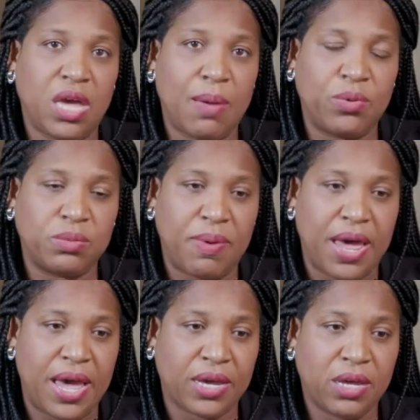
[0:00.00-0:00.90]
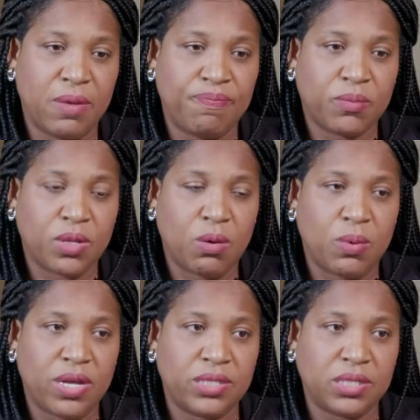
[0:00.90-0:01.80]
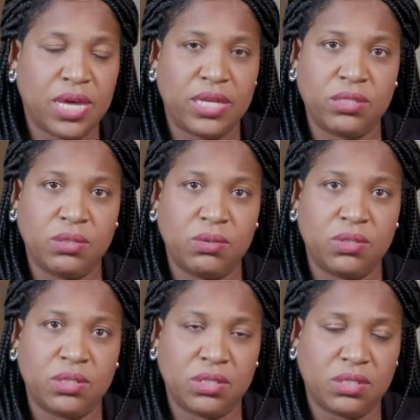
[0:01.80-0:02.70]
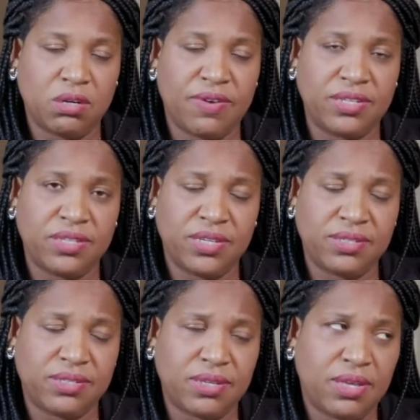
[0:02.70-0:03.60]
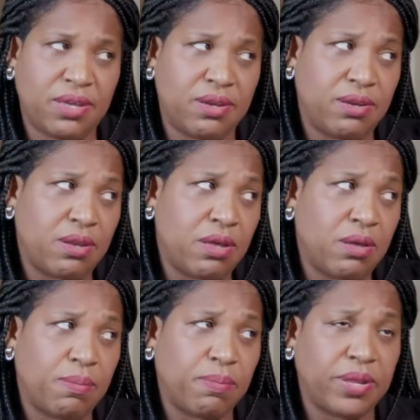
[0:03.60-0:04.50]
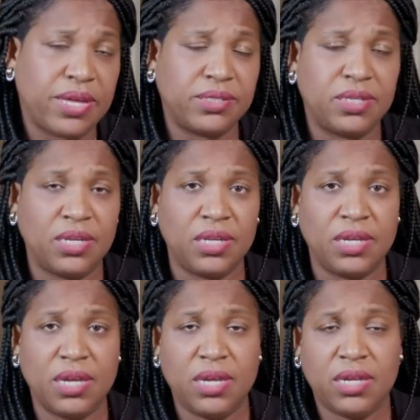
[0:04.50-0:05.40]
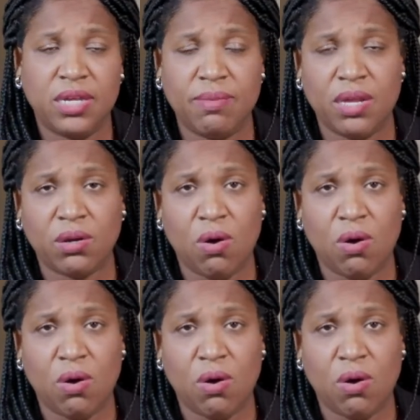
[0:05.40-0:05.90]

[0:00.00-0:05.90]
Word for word: camel's back was Jesus Cervantes in uh, Plant City. He made a